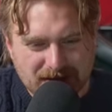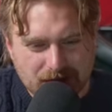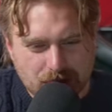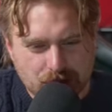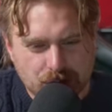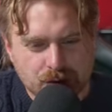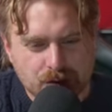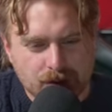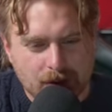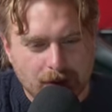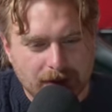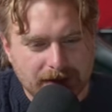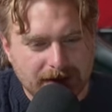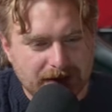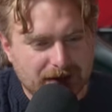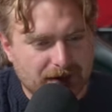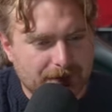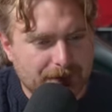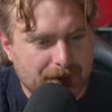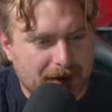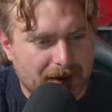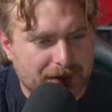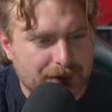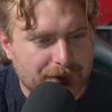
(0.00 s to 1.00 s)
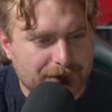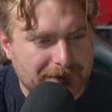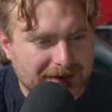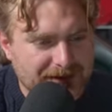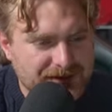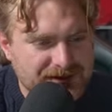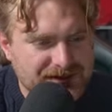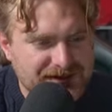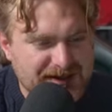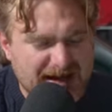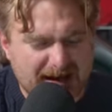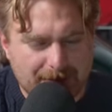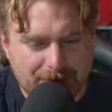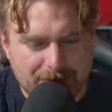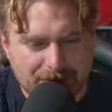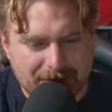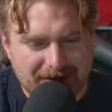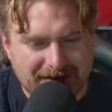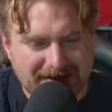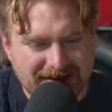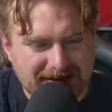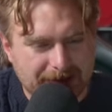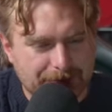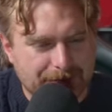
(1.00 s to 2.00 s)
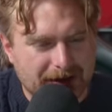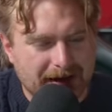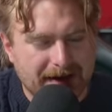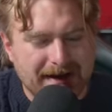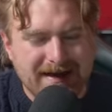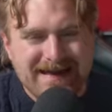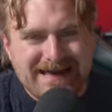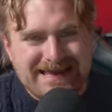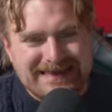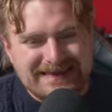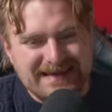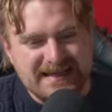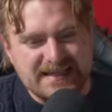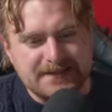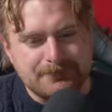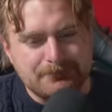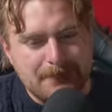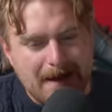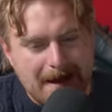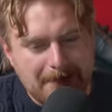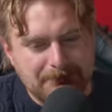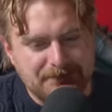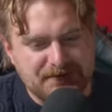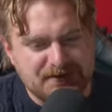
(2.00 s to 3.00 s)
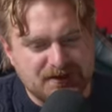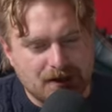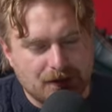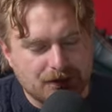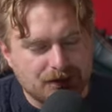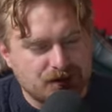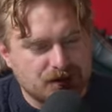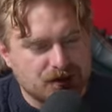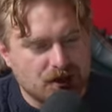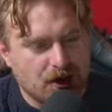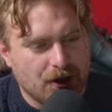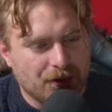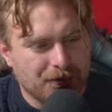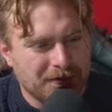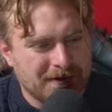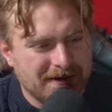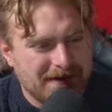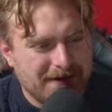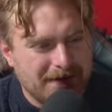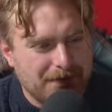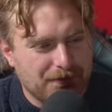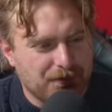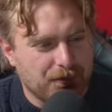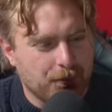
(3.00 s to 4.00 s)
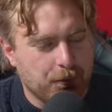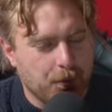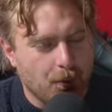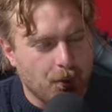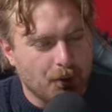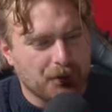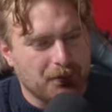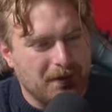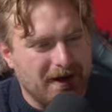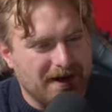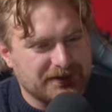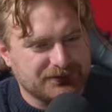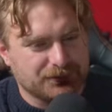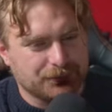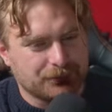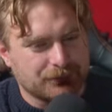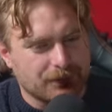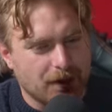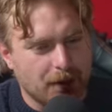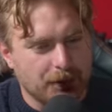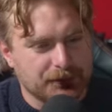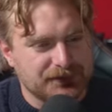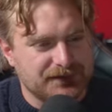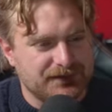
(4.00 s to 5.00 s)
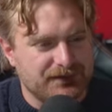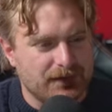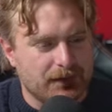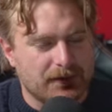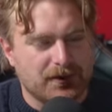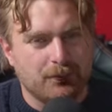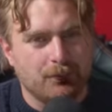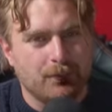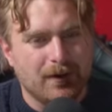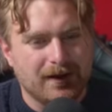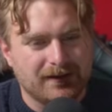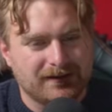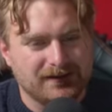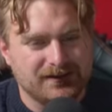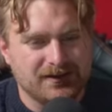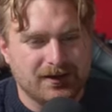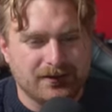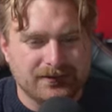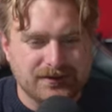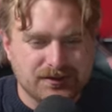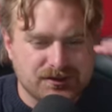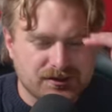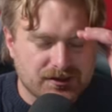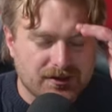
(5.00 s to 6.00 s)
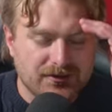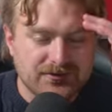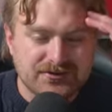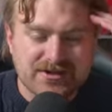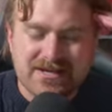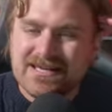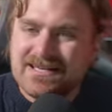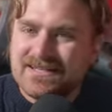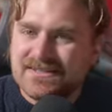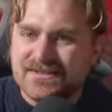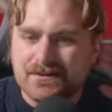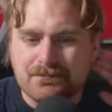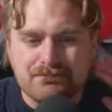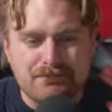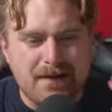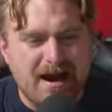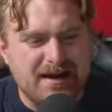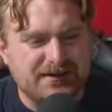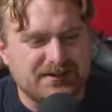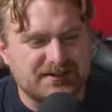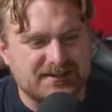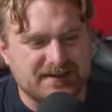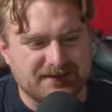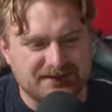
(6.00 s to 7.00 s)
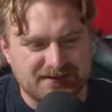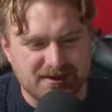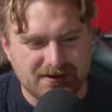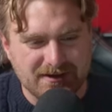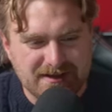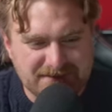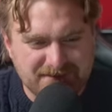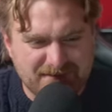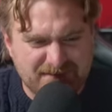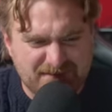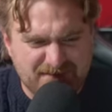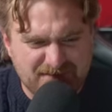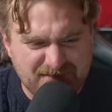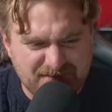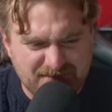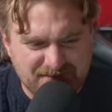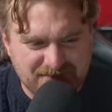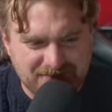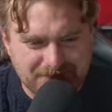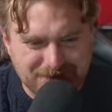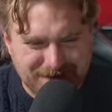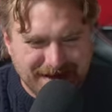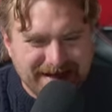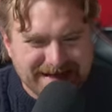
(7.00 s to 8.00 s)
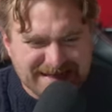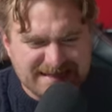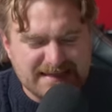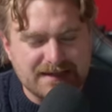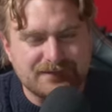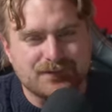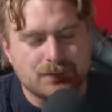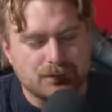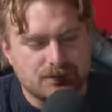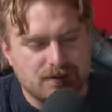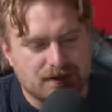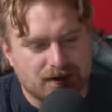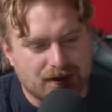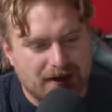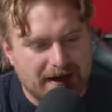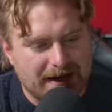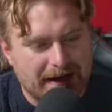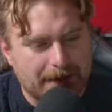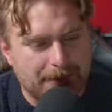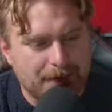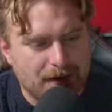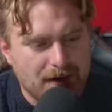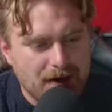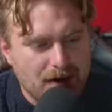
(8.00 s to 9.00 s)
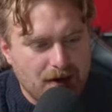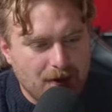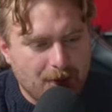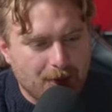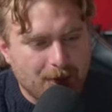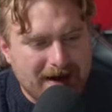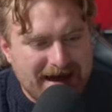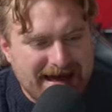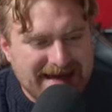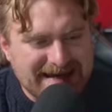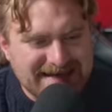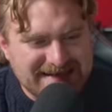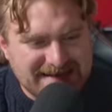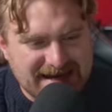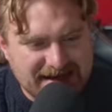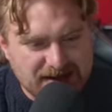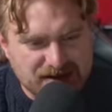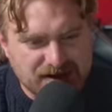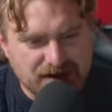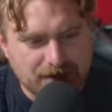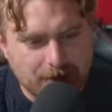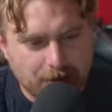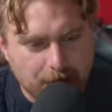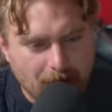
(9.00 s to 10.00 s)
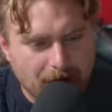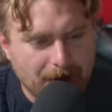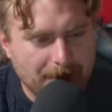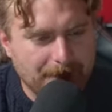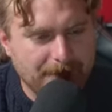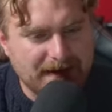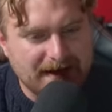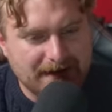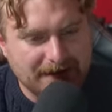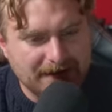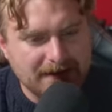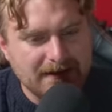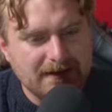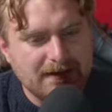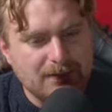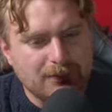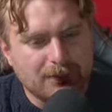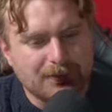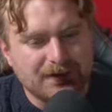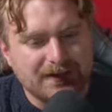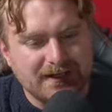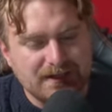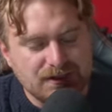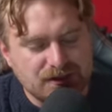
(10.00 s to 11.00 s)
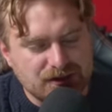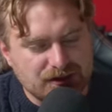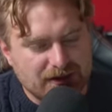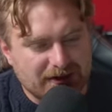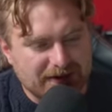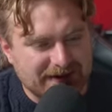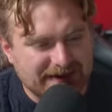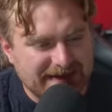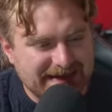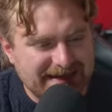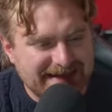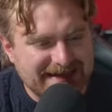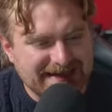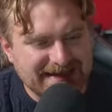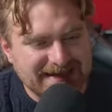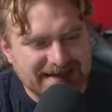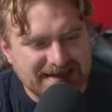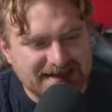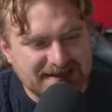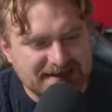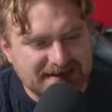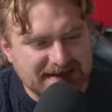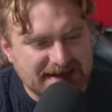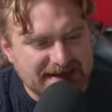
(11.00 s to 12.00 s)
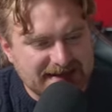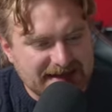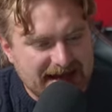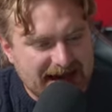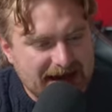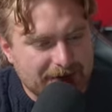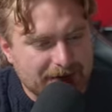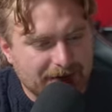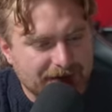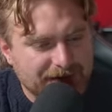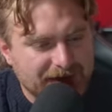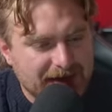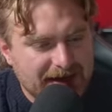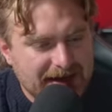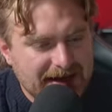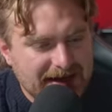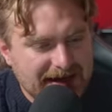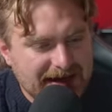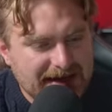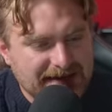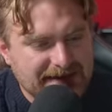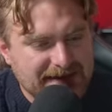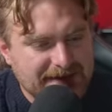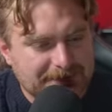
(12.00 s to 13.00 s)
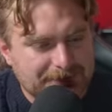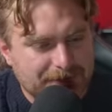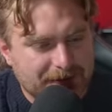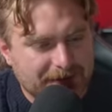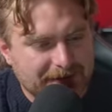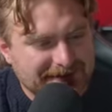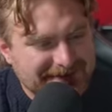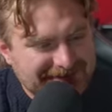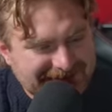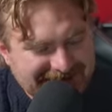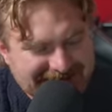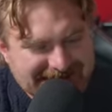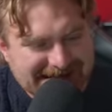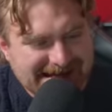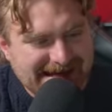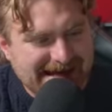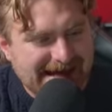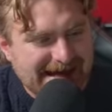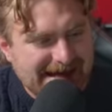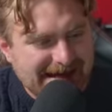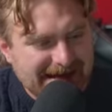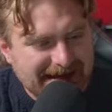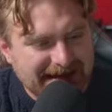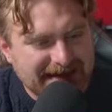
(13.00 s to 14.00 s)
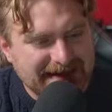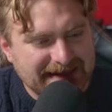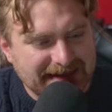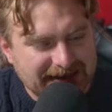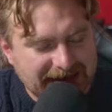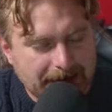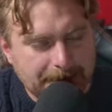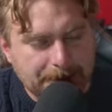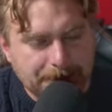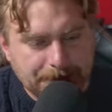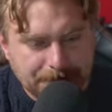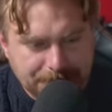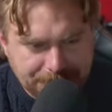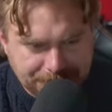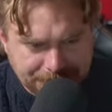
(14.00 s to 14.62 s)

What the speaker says: control area by the Russians up around here, but these maps don't show the waterways or roads very well. It only shows some major stuff. So it is bloody difficult to line up where is actually what, but what it is showing on here is these arrows in this Protozini in here.